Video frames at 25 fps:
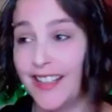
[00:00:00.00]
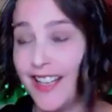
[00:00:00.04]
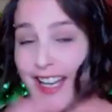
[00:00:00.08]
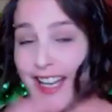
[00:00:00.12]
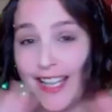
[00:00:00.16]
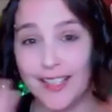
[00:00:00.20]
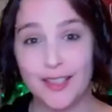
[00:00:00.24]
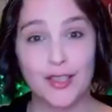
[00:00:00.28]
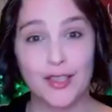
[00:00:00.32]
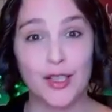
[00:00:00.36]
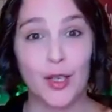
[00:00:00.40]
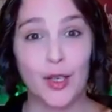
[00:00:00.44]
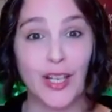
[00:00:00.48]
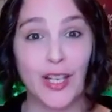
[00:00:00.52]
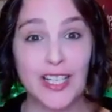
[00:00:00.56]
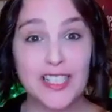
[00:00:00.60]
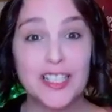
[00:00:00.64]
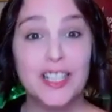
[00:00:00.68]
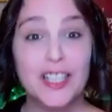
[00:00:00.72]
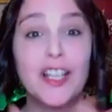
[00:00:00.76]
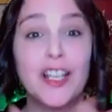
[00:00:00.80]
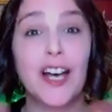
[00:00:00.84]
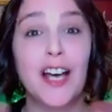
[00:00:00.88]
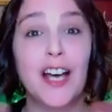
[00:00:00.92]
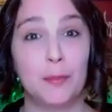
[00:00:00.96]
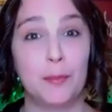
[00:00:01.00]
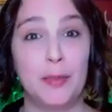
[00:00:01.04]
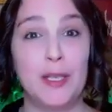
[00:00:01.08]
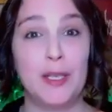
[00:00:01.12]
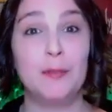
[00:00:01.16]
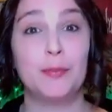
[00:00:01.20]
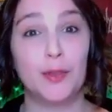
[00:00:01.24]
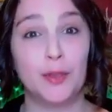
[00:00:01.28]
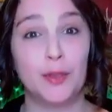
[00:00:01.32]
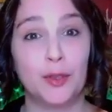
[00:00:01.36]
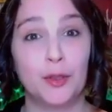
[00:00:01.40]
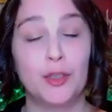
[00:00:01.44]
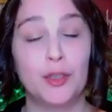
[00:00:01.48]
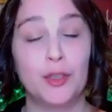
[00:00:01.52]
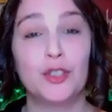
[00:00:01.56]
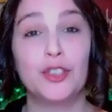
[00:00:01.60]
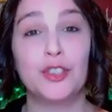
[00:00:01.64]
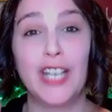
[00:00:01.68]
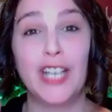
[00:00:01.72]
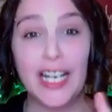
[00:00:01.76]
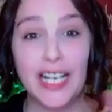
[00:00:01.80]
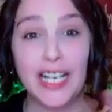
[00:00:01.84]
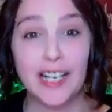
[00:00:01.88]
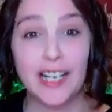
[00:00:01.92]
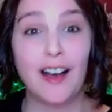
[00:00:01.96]
And so that's a lot of people
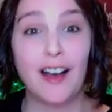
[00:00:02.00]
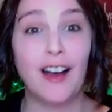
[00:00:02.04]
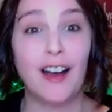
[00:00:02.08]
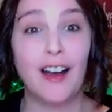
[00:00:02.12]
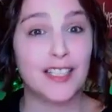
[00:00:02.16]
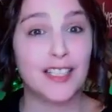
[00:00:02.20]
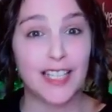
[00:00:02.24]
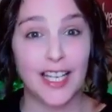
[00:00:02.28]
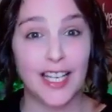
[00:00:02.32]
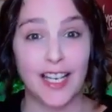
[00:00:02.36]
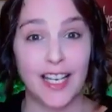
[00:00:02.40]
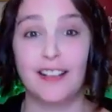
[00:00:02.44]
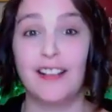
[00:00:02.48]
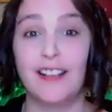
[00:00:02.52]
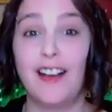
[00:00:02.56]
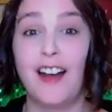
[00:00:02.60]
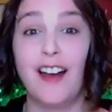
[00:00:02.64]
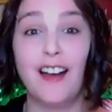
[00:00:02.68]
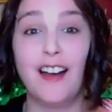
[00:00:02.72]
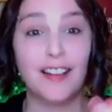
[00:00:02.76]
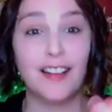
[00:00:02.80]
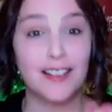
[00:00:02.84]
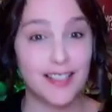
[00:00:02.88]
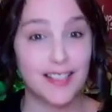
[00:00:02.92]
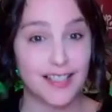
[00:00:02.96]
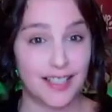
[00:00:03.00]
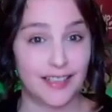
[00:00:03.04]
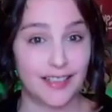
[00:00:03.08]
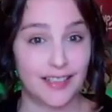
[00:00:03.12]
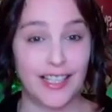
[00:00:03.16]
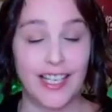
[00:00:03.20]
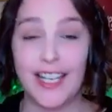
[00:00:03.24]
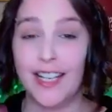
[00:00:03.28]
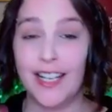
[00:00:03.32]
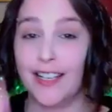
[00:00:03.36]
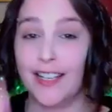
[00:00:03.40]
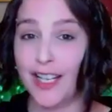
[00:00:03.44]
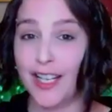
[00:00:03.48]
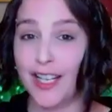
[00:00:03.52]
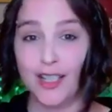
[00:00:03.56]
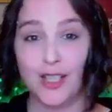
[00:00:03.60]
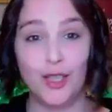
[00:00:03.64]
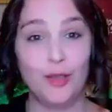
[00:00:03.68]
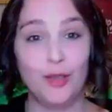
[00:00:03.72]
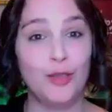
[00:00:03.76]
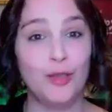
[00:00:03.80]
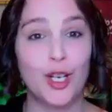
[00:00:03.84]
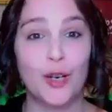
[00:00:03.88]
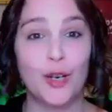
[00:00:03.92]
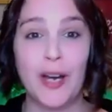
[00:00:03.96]
creating content constantly. And, and
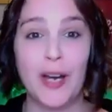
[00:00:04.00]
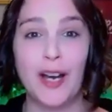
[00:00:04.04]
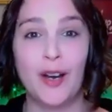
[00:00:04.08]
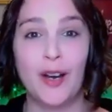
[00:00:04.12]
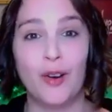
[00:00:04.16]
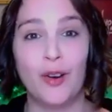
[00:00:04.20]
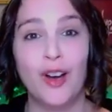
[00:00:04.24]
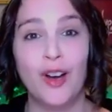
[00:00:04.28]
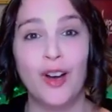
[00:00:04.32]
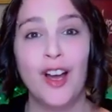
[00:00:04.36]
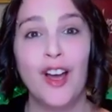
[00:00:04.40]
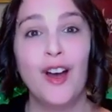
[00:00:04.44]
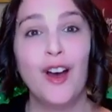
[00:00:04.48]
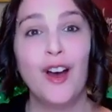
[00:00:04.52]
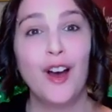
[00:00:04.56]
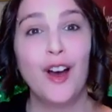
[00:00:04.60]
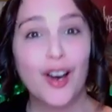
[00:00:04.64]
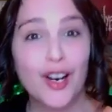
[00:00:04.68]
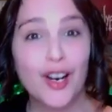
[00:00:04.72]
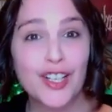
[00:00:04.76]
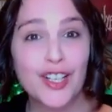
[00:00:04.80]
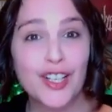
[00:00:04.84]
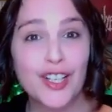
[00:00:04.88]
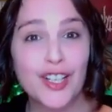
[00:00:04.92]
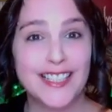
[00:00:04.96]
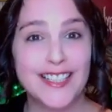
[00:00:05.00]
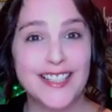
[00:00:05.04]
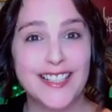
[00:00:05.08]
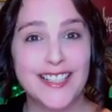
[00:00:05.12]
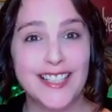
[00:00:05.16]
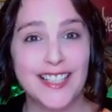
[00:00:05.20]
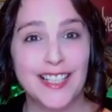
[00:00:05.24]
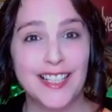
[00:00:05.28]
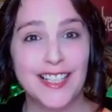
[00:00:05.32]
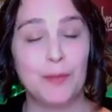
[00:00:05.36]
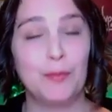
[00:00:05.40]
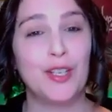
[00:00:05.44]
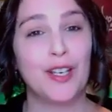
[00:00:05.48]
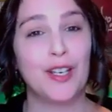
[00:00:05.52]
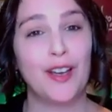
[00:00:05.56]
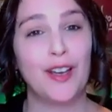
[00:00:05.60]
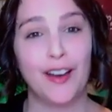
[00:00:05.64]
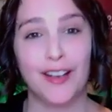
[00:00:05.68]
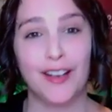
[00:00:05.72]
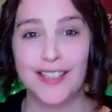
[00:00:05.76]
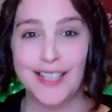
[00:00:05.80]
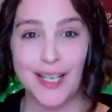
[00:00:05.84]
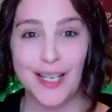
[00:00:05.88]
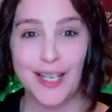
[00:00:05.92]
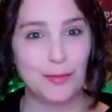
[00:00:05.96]
you know how hard it is to keep the
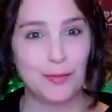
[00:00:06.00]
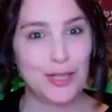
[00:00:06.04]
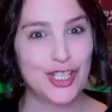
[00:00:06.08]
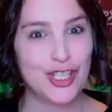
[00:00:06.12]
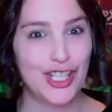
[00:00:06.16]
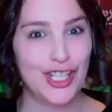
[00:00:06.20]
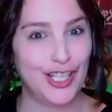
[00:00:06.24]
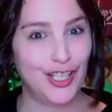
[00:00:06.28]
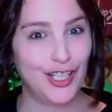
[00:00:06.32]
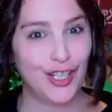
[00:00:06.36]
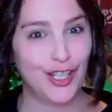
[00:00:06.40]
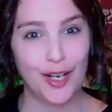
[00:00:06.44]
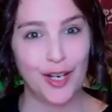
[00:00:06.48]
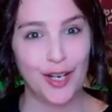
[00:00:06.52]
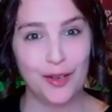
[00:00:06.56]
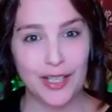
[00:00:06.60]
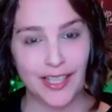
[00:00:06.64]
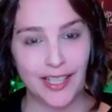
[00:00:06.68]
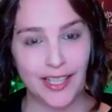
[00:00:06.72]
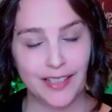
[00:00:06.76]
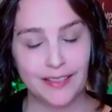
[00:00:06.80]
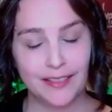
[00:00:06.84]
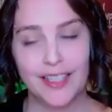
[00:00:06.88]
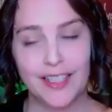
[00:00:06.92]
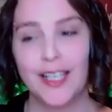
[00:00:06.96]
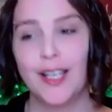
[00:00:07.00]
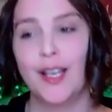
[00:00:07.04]
content machine going.